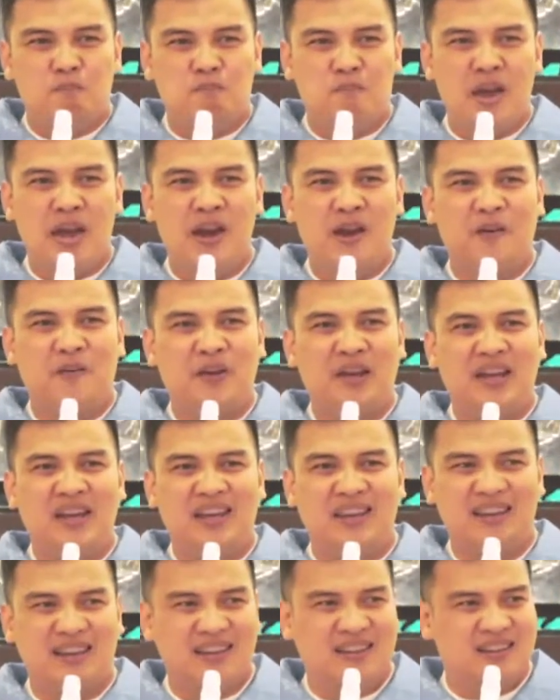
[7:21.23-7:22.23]

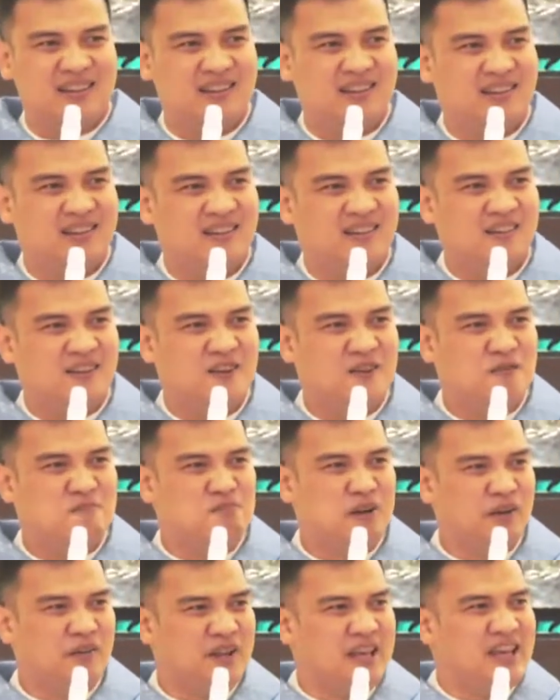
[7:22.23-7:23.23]
Mary,
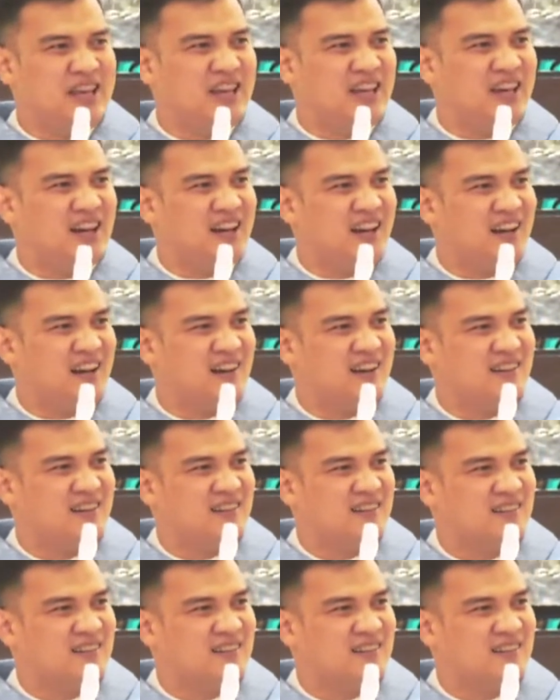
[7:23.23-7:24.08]
Maria,